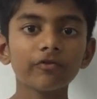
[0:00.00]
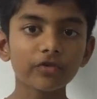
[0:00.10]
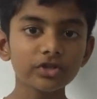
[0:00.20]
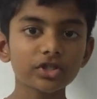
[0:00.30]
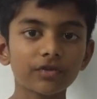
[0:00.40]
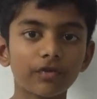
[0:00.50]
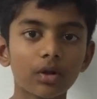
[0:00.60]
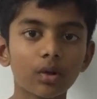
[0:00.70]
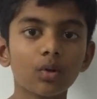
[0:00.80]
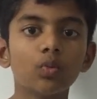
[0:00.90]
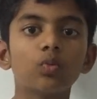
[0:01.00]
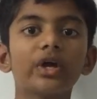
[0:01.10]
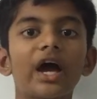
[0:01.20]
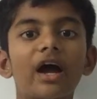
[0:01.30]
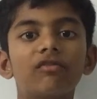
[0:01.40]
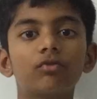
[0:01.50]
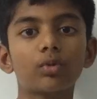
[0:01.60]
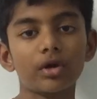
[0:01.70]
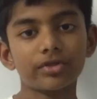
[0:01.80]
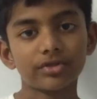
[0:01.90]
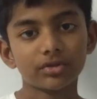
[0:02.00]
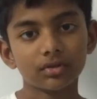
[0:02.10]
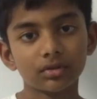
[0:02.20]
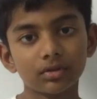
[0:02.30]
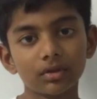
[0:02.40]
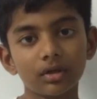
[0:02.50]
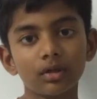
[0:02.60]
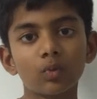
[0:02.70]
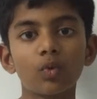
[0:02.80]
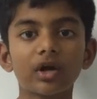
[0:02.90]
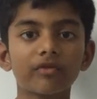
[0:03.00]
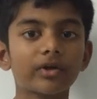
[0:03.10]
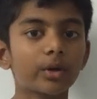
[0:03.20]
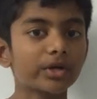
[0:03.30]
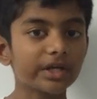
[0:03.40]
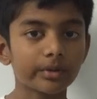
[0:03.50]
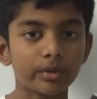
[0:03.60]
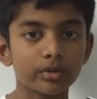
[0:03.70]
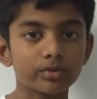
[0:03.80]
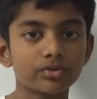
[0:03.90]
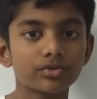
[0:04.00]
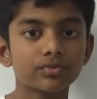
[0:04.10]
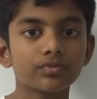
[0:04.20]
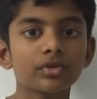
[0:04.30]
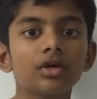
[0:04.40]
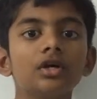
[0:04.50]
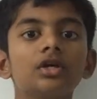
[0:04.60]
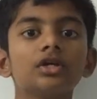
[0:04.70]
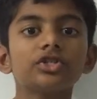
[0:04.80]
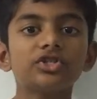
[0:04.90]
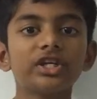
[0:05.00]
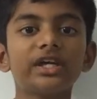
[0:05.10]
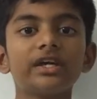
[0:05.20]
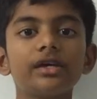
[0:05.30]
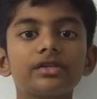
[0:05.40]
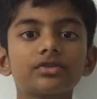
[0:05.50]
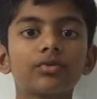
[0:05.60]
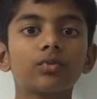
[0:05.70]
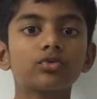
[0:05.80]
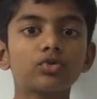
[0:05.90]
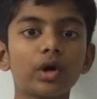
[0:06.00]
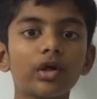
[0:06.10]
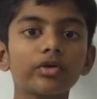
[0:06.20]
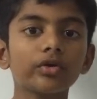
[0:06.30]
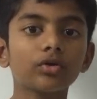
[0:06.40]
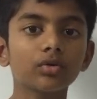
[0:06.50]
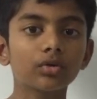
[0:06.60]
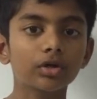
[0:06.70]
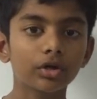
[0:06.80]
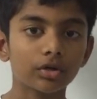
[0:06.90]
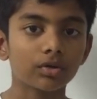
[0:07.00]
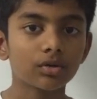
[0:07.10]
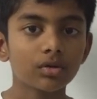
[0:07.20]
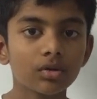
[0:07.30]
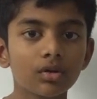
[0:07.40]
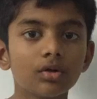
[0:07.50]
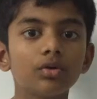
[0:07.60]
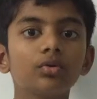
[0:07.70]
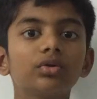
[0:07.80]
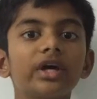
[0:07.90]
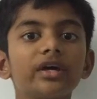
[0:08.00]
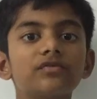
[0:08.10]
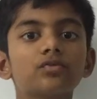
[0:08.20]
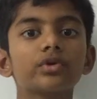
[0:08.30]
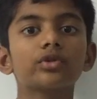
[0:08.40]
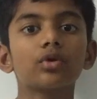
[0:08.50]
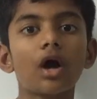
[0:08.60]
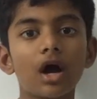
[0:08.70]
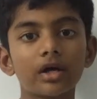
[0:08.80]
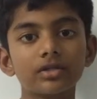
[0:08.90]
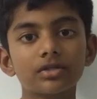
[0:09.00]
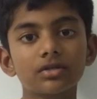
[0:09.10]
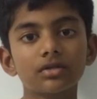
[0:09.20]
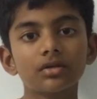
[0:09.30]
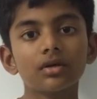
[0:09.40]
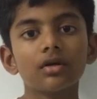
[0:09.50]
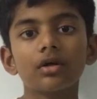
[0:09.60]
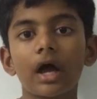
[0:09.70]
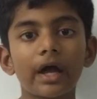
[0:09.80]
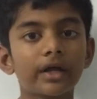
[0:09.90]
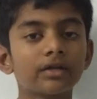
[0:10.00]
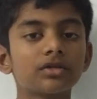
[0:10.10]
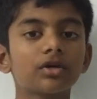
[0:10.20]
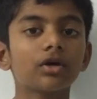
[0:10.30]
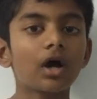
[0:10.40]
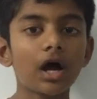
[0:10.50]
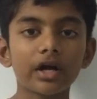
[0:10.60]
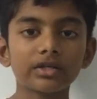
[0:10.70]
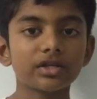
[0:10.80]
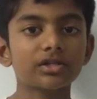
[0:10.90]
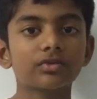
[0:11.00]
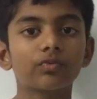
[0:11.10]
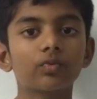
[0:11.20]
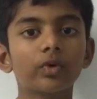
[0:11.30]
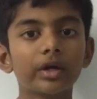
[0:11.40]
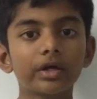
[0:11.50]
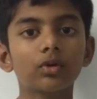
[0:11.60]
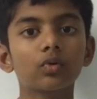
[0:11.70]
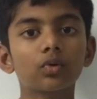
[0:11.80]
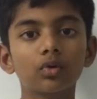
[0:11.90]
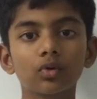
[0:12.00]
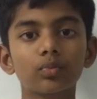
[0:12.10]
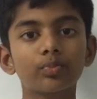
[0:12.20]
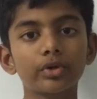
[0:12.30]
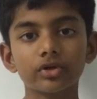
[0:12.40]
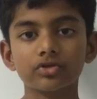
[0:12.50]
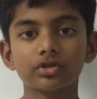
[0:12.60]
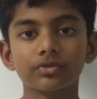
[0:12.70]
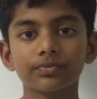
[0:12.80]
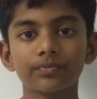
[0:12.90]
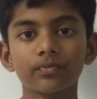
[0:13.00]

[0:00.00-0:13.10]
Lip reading: First of all, we have Ruth, one of our heroes. She is a 12-year-old girl who lives with her aunt, and her aunt is a very cruel person.